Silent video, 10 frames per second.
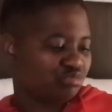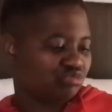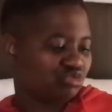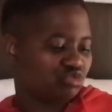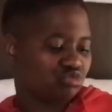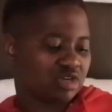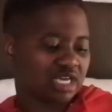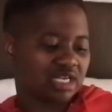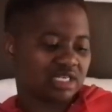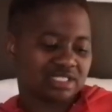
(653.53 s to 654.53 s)
put 2
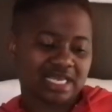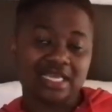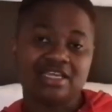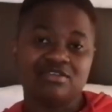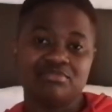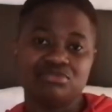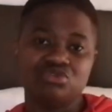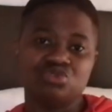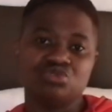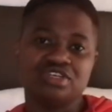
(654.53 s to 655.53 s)
candles, I can
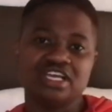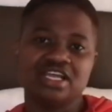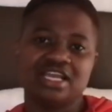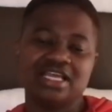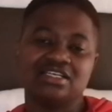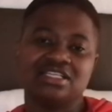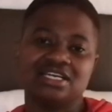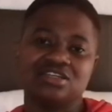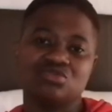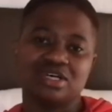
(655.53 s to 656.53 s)
put 2 here. Like the
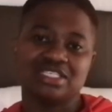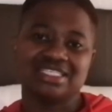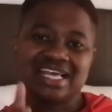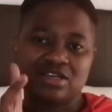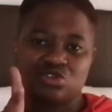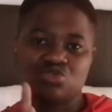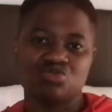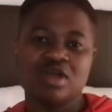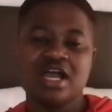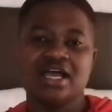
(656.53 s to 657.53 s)
red ones, there are 2.